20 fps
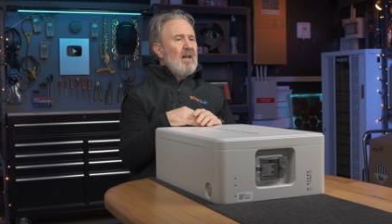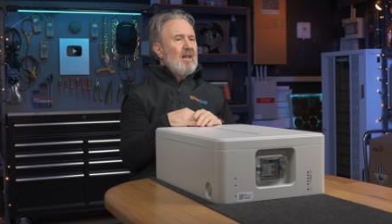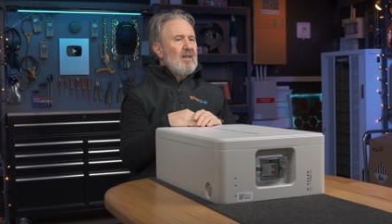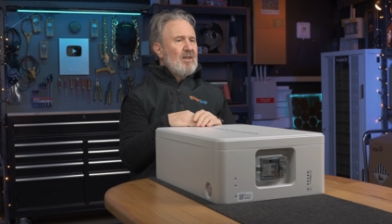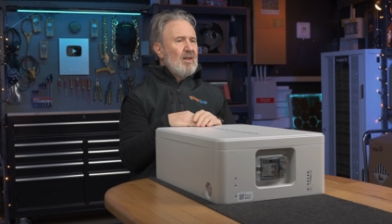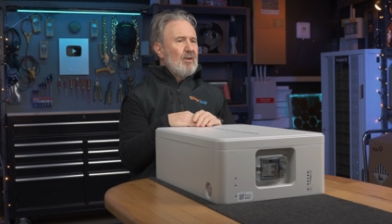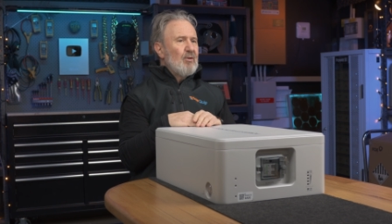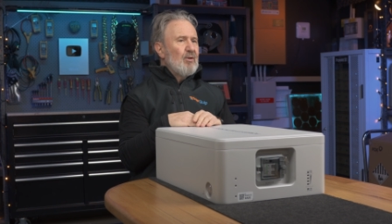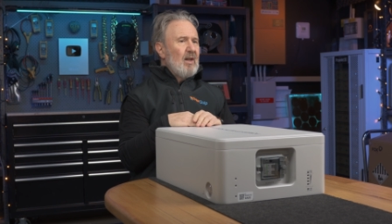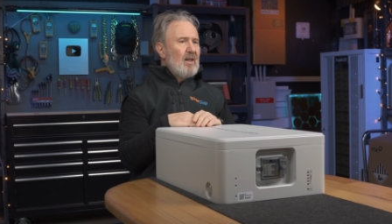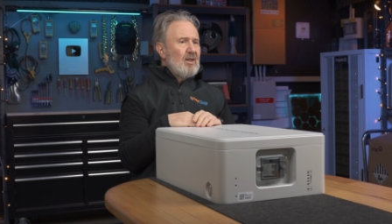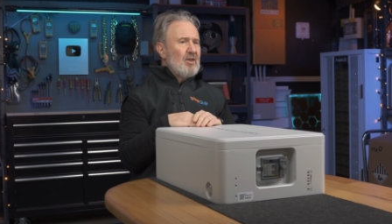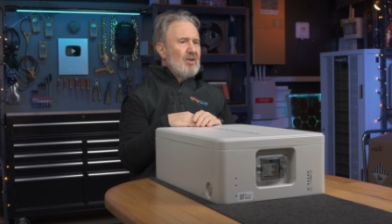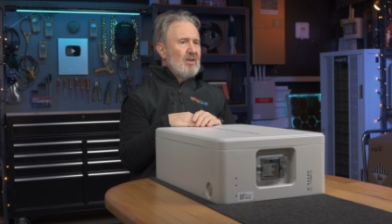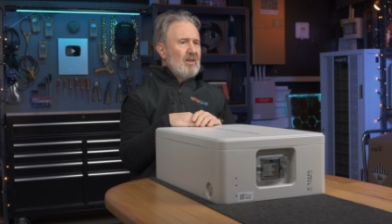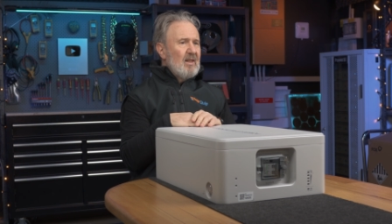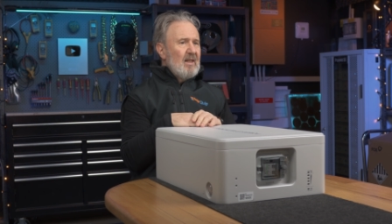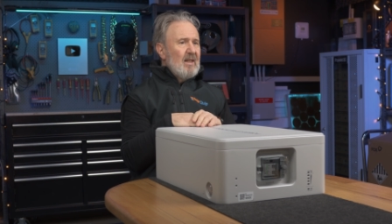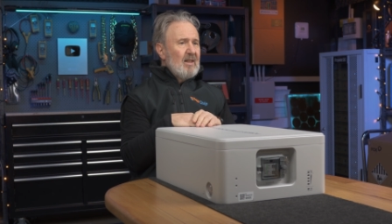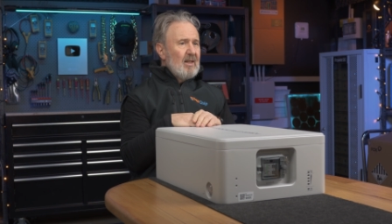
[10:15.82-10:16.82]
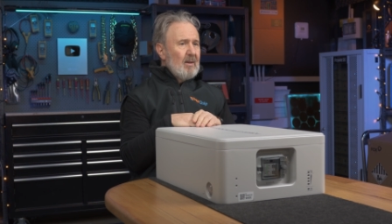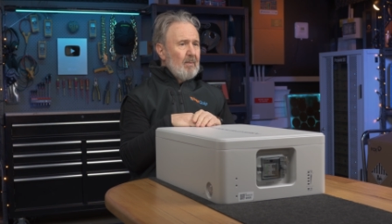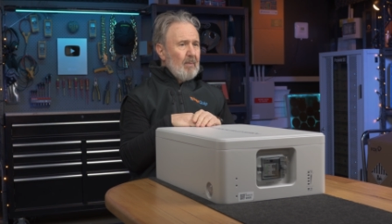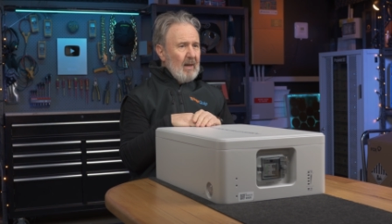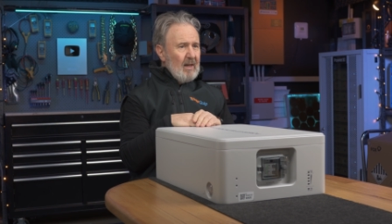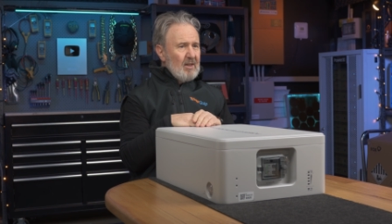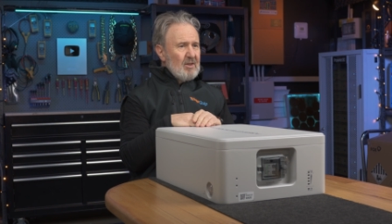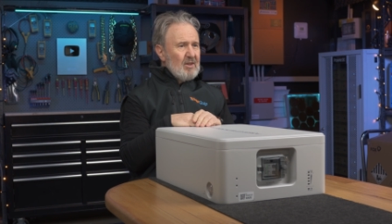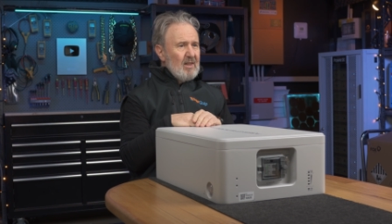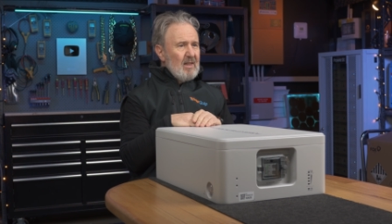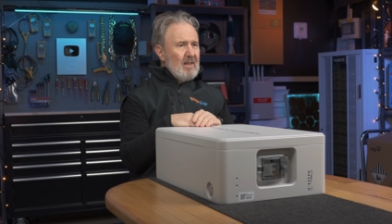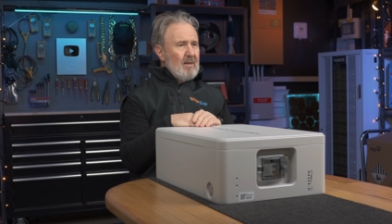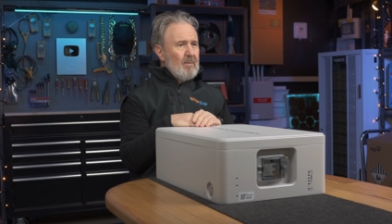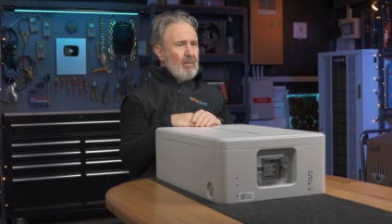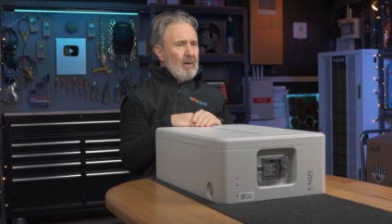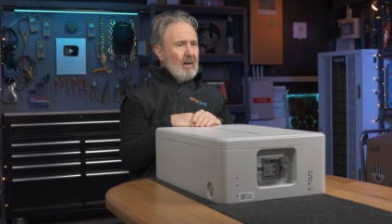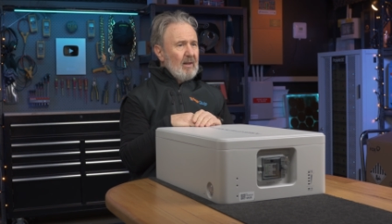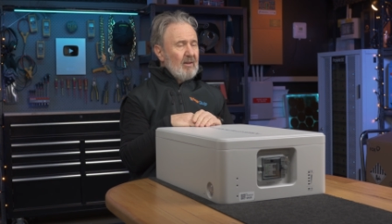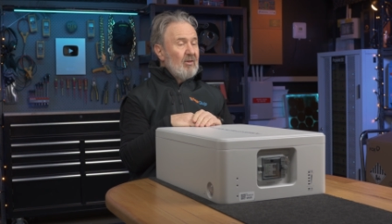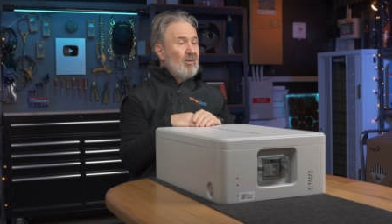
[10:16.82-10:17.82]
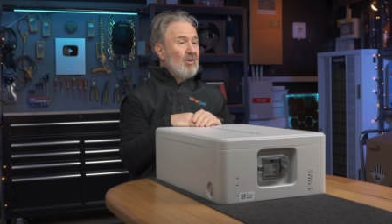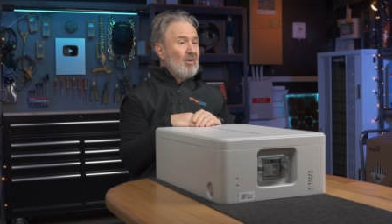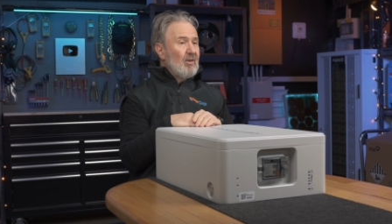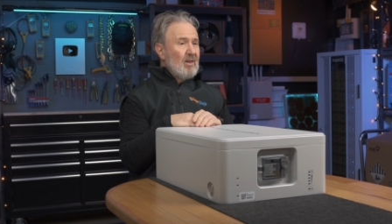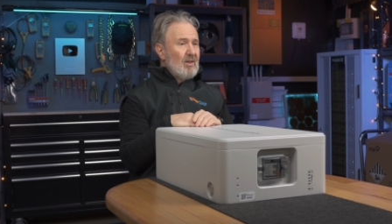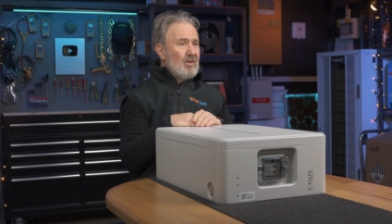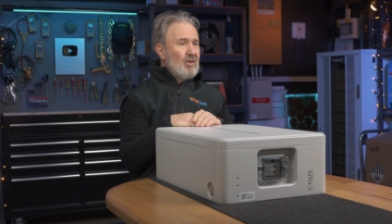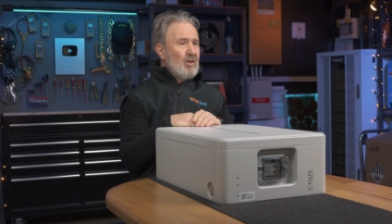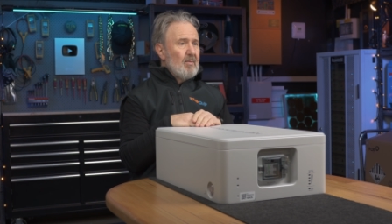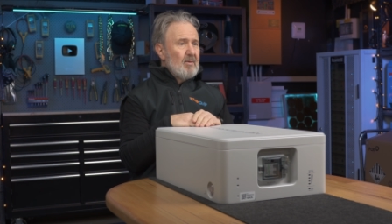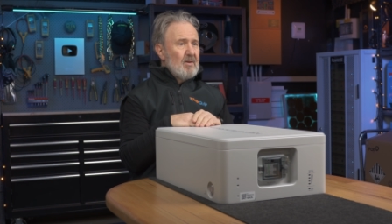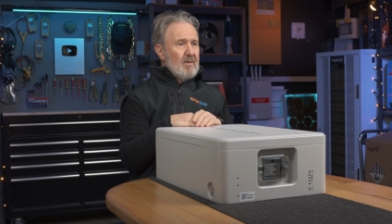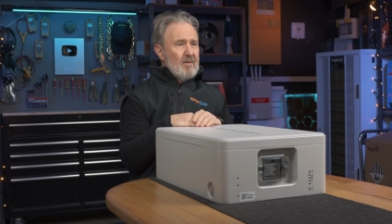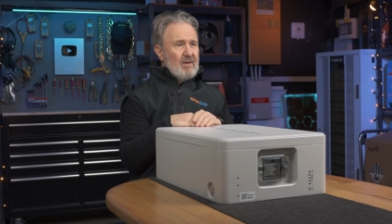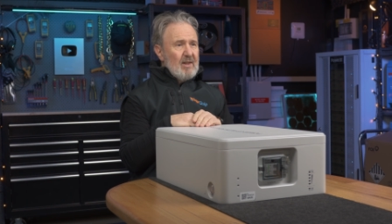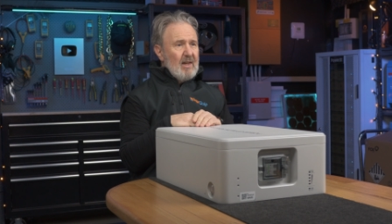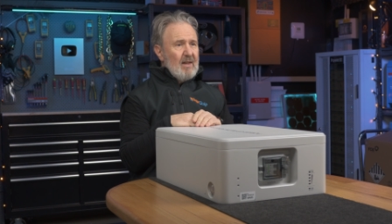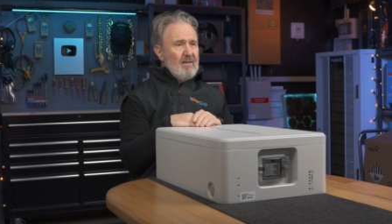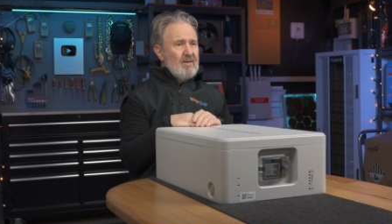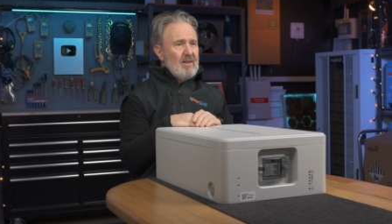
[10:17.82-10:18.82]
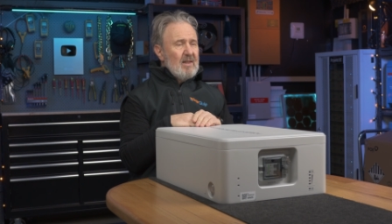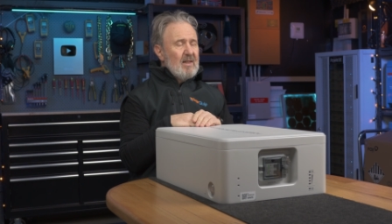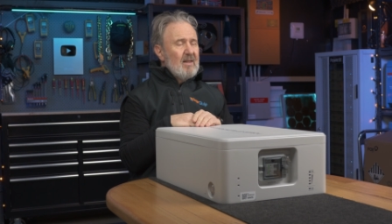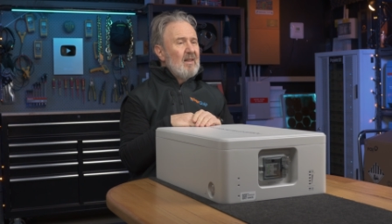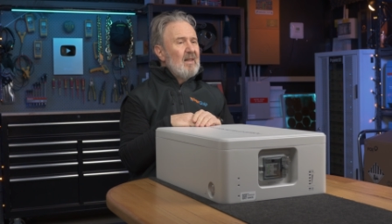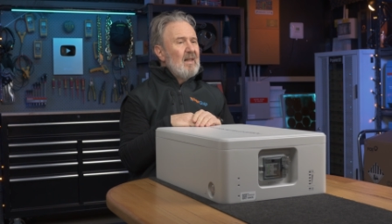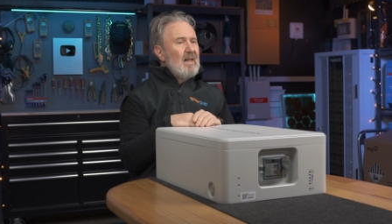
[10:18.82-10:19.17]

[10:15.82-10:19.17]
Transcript: degradation in capacity, but not in terms of safety.